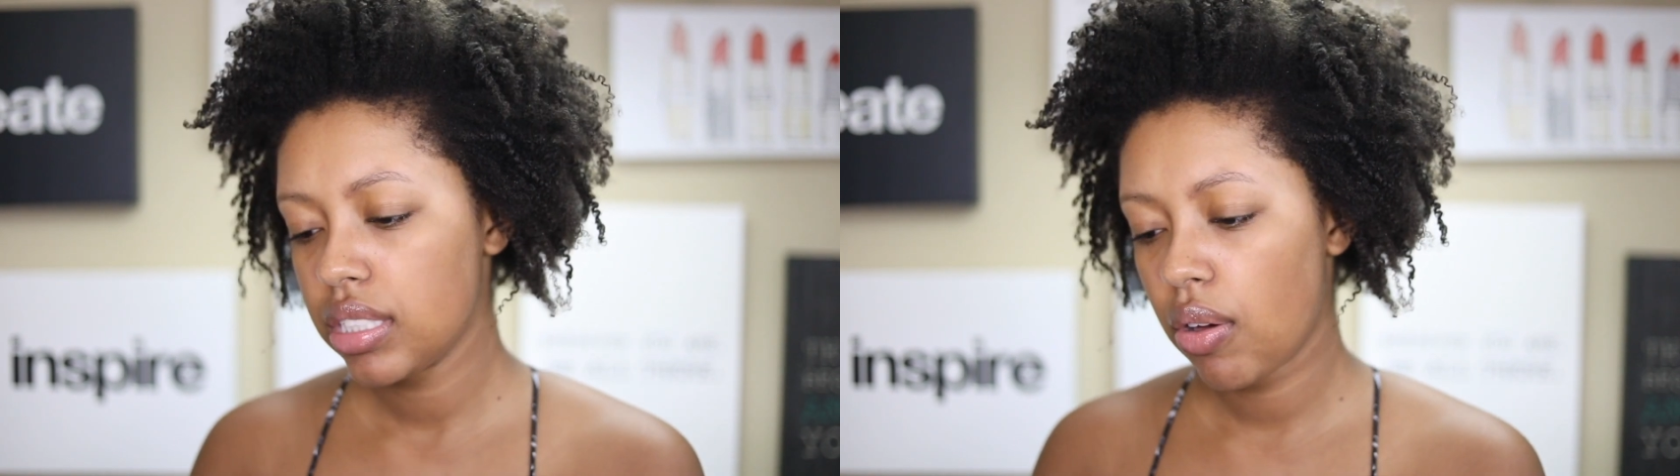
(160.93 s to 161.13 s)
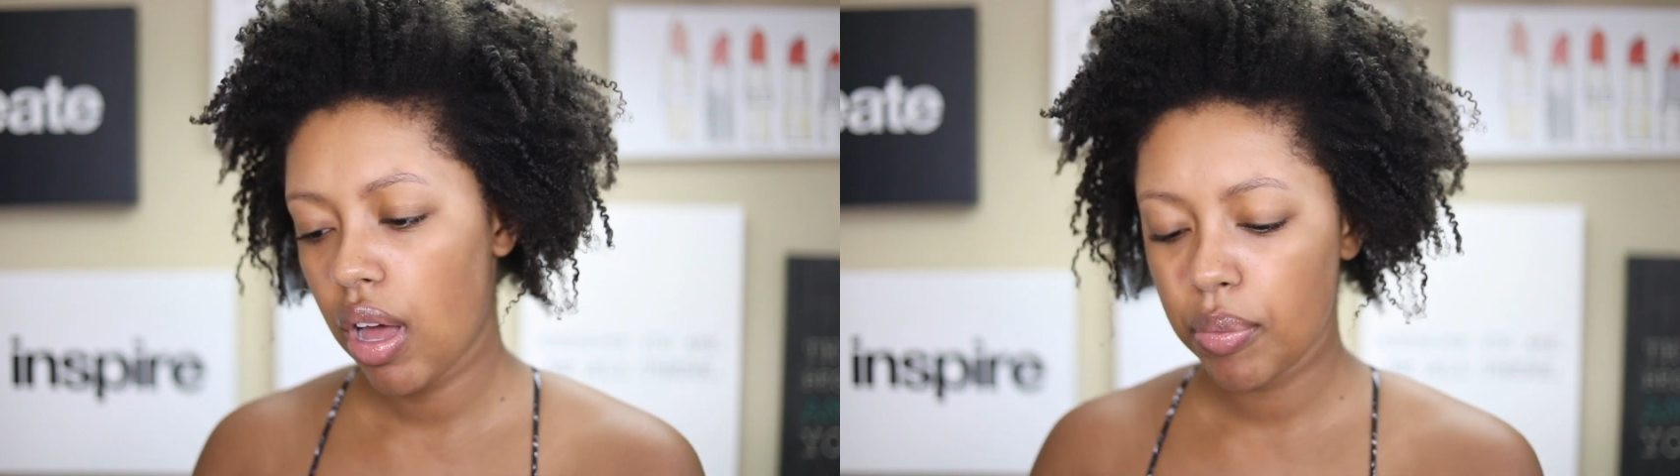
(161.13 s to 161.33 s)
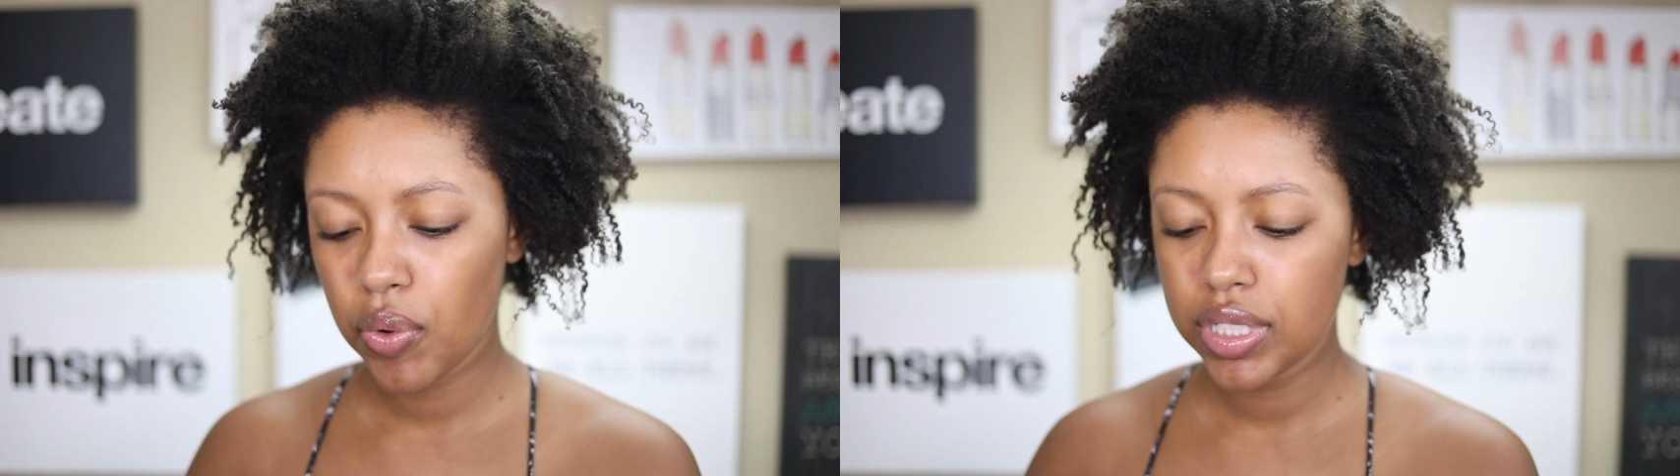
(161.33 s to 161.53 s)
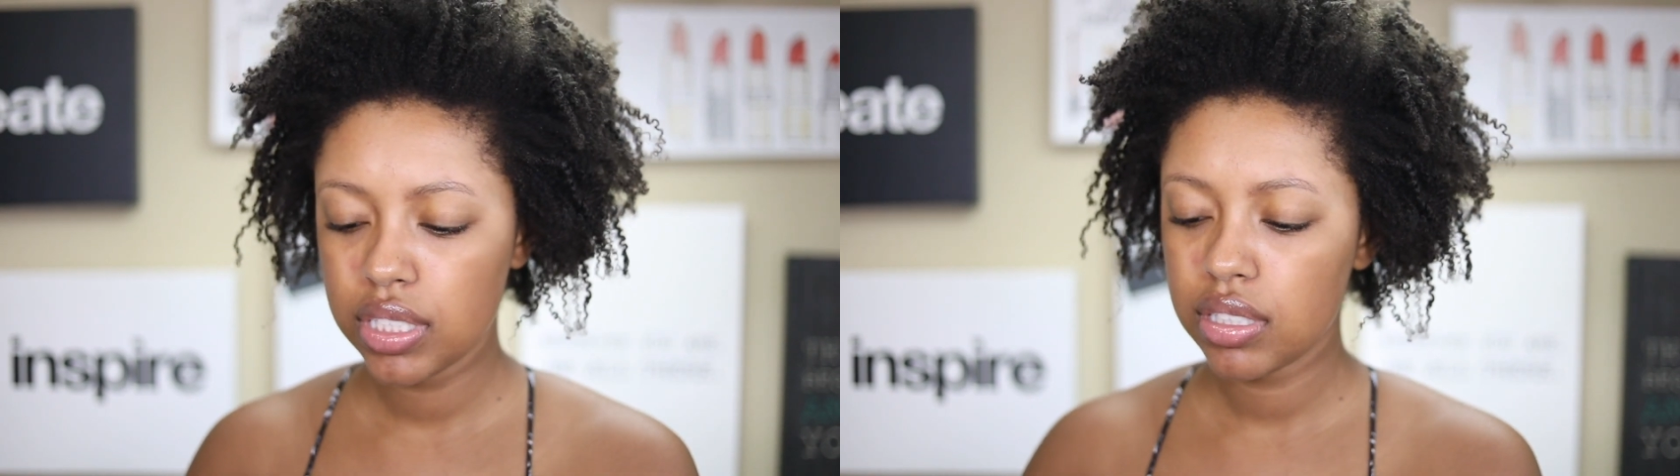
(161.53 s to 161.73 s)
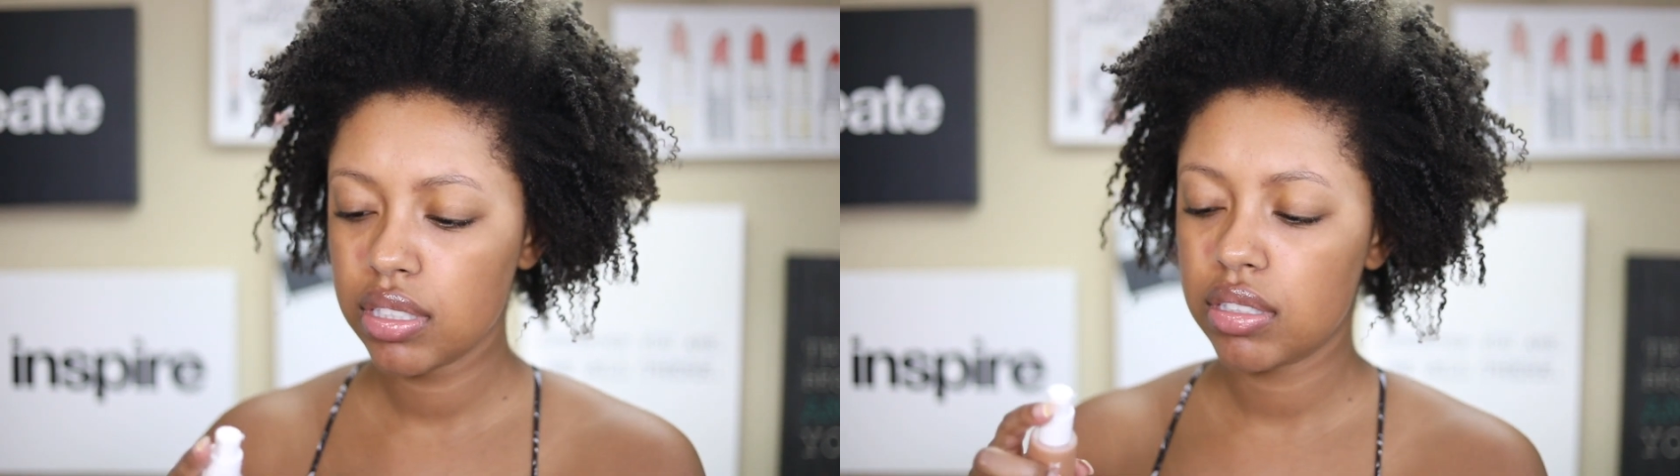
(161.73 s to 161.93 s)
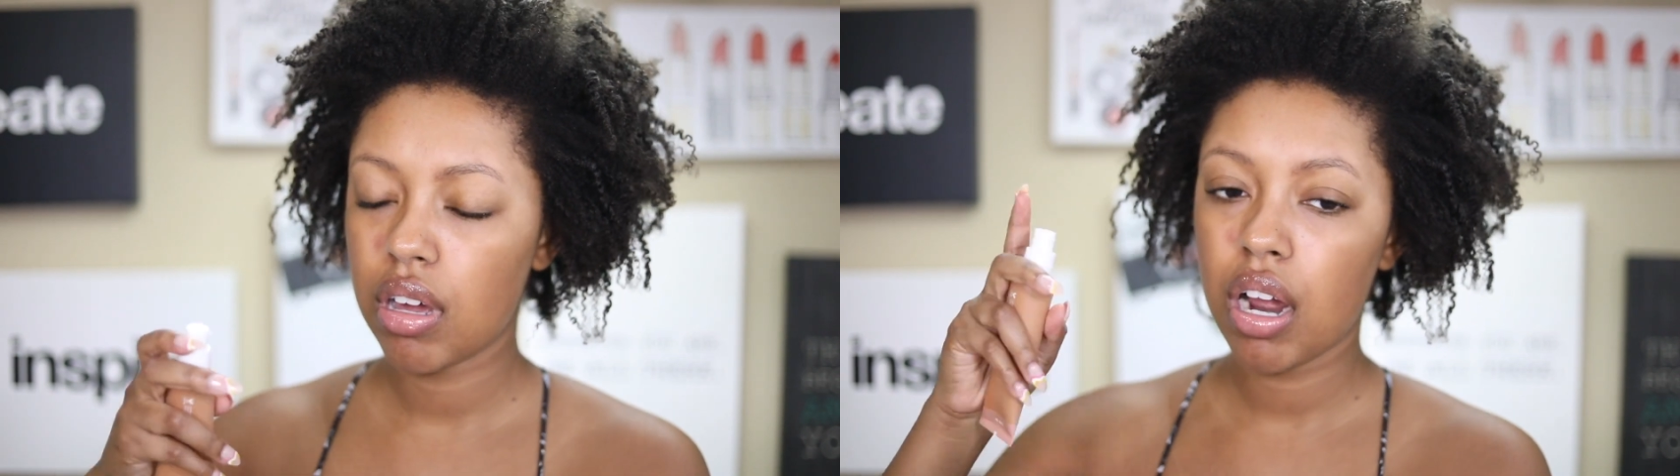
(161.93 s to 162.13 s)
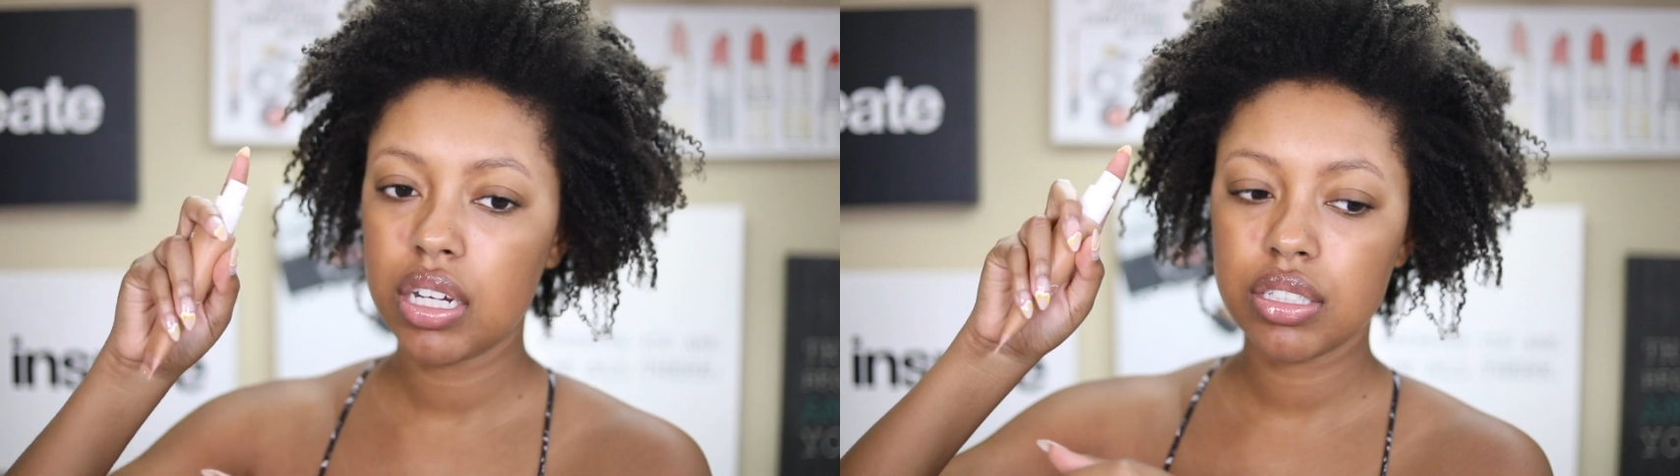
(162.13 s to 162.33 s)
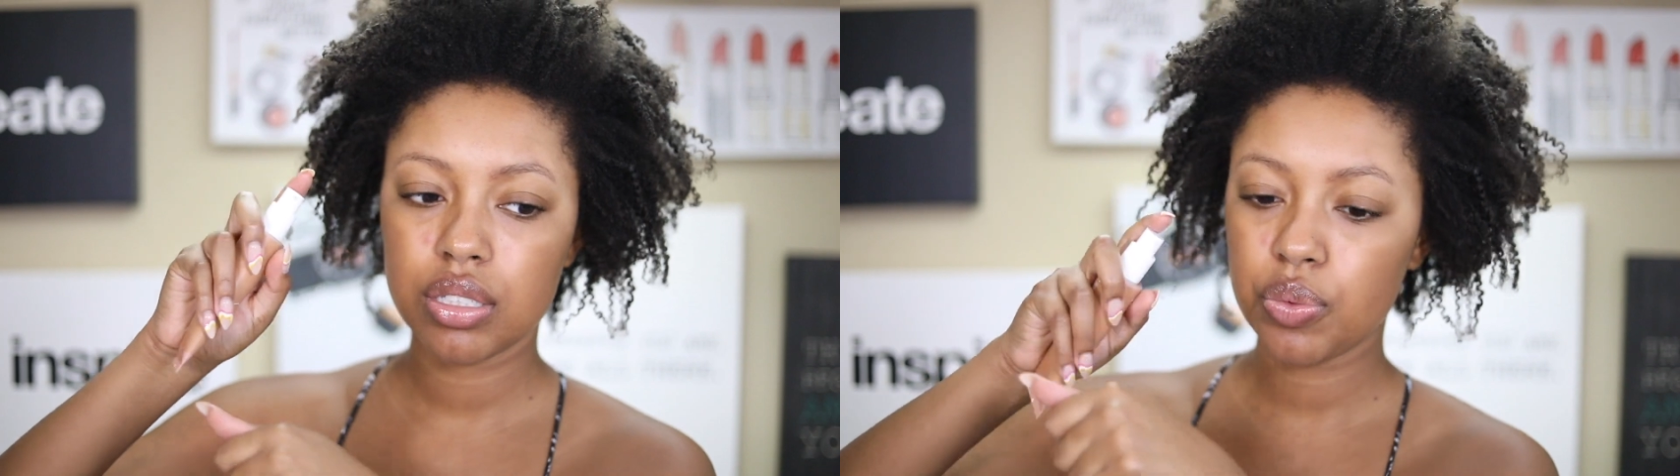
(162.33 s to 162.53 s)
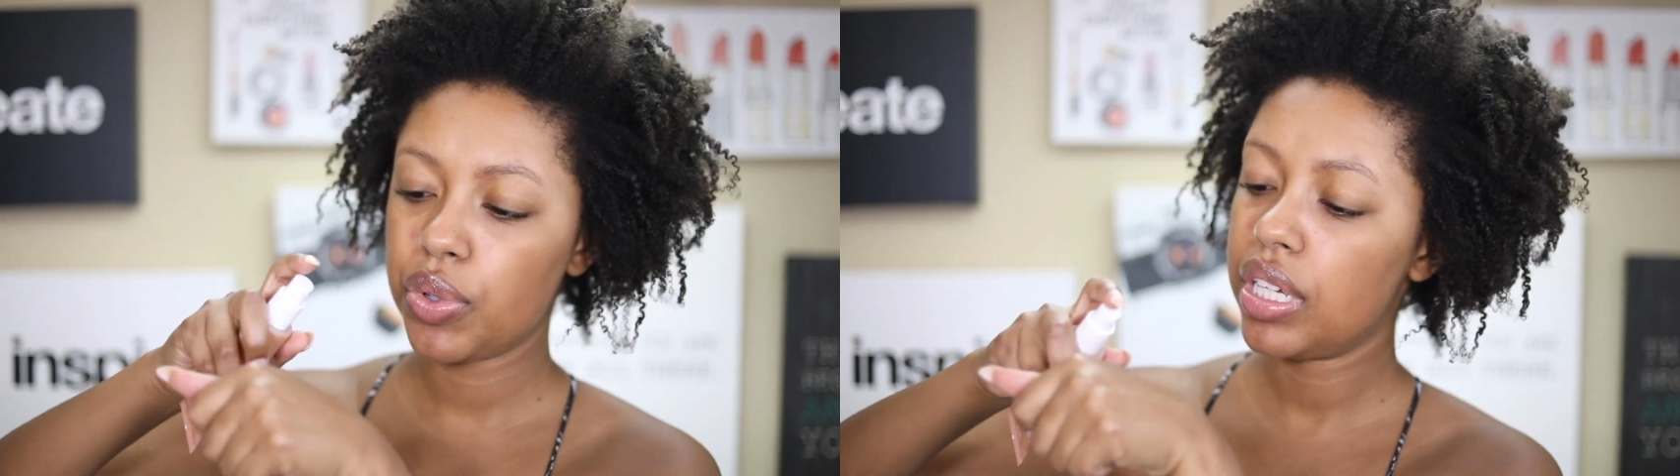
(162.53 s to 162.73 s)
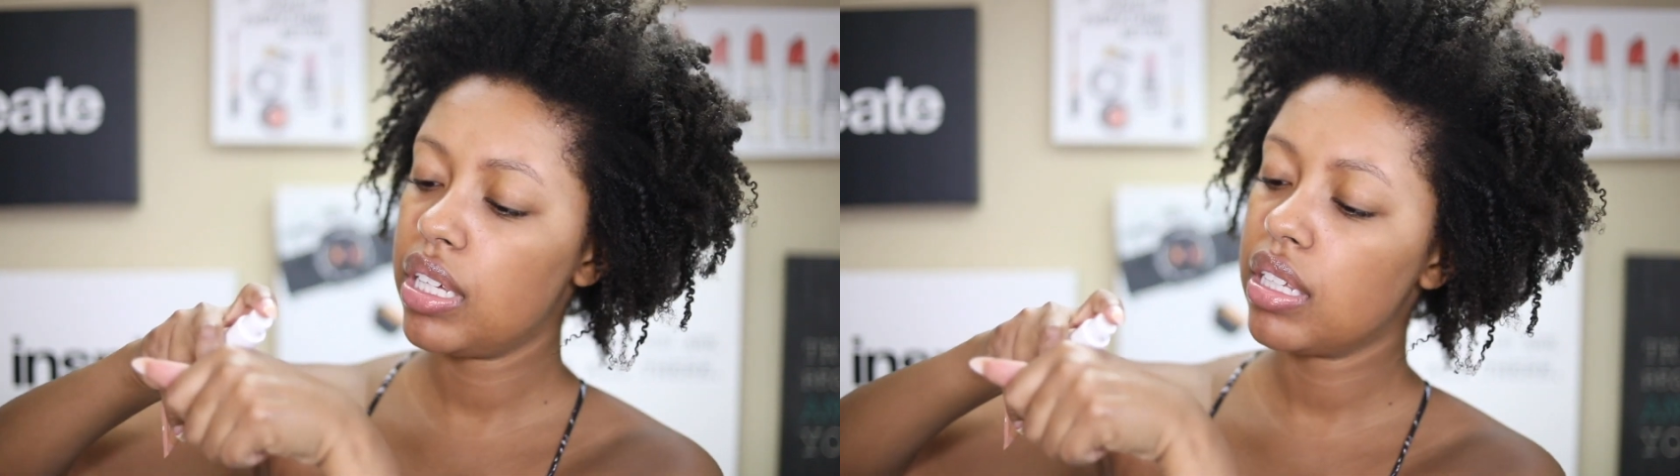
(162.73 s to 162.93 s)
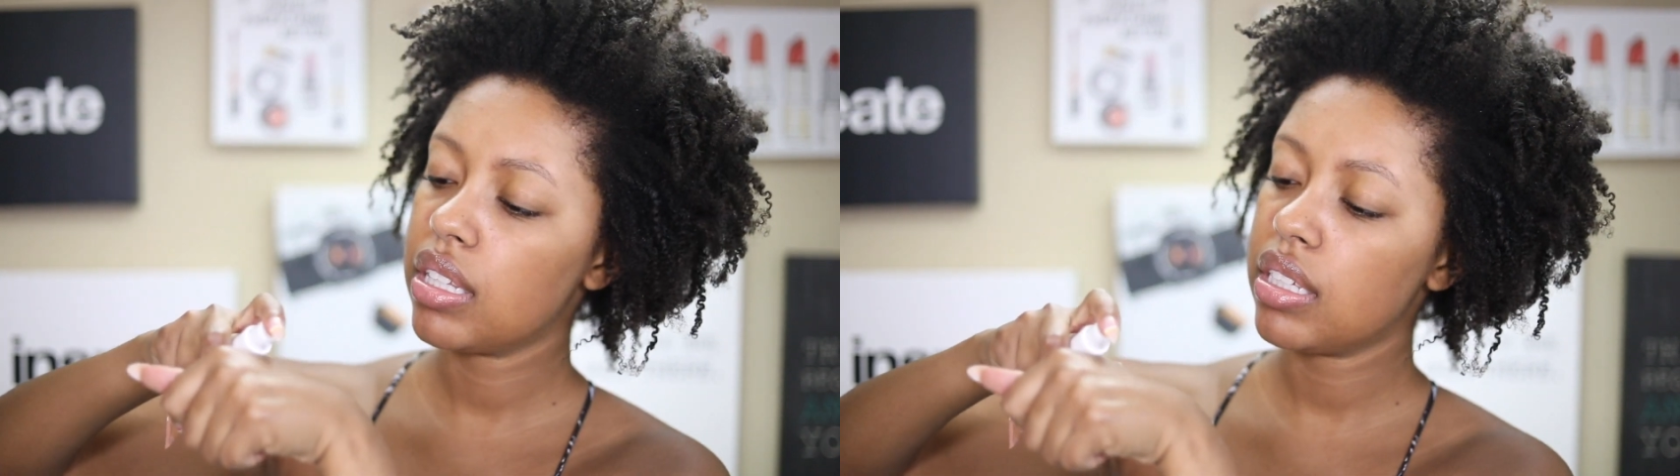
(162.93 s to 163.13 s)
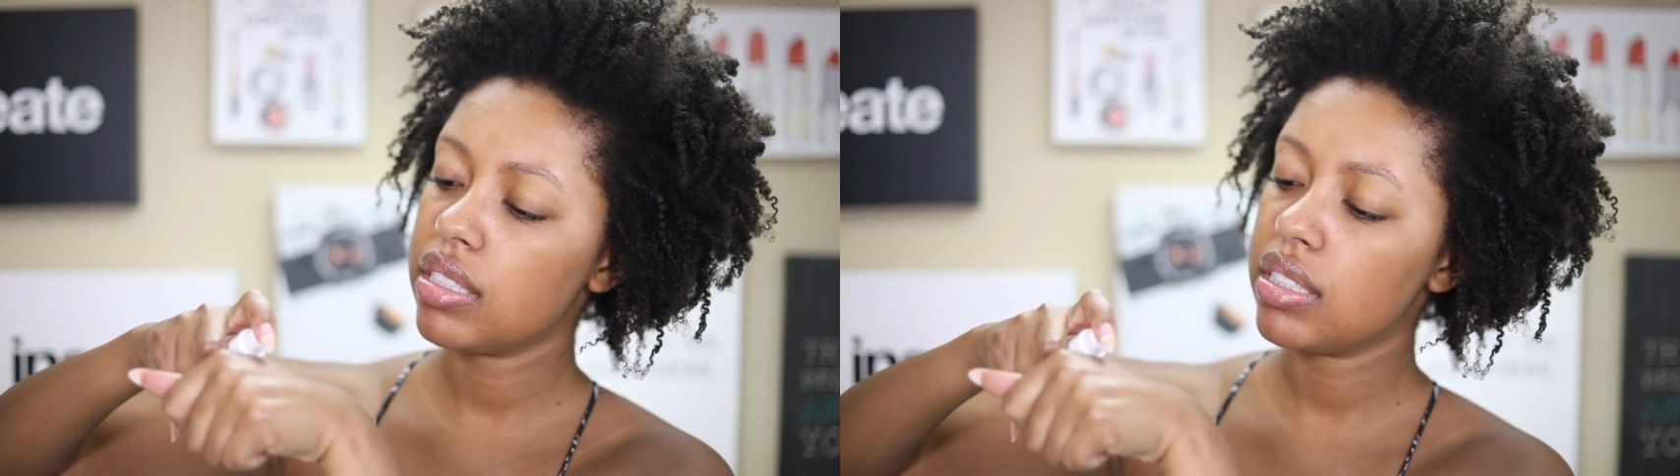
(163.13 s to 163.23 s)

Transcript: So I'm going to start with